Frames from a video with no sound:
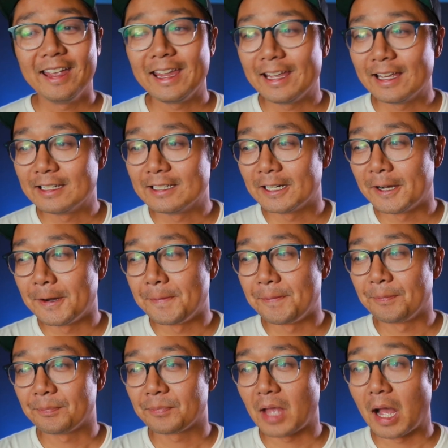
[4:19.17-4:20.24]
And
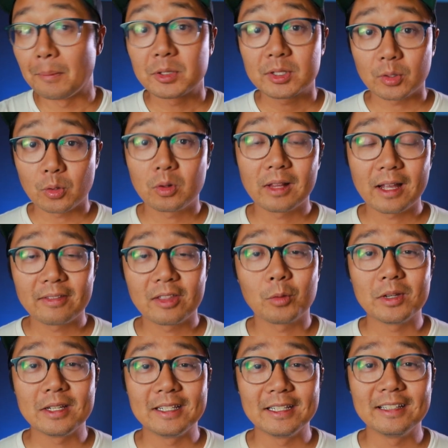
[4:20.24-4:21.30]
I'm so glad
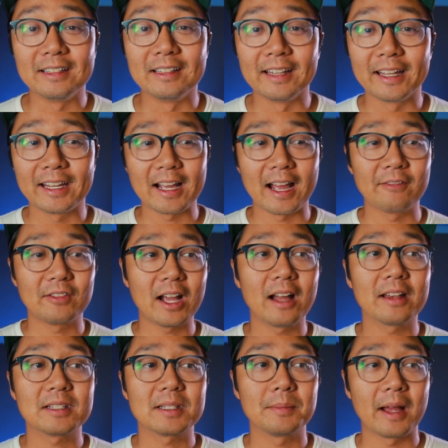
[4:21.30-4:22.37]
that we did. Like, I've
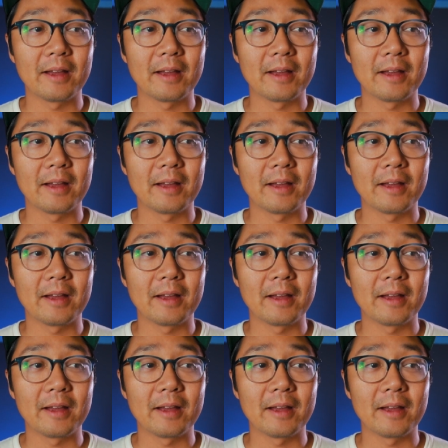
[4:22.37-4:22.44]
got